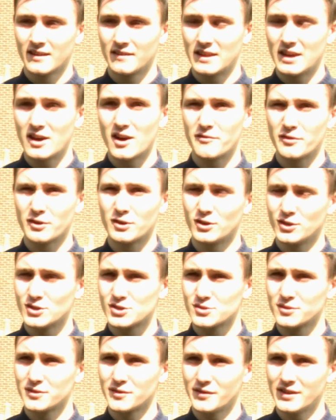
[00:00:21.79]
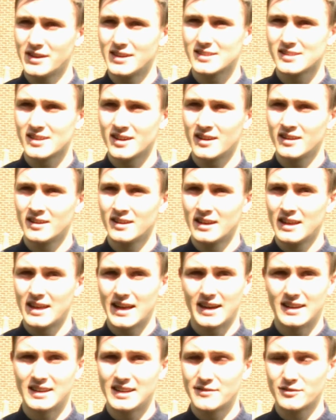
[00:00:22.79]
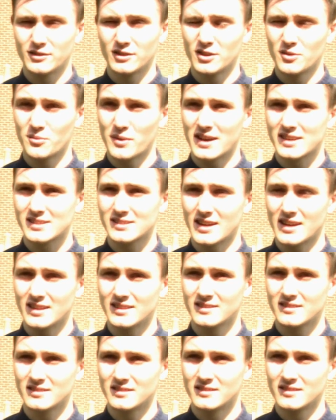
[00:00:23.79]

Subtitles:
the Arthur Cottrell Theatre, and even on the West End.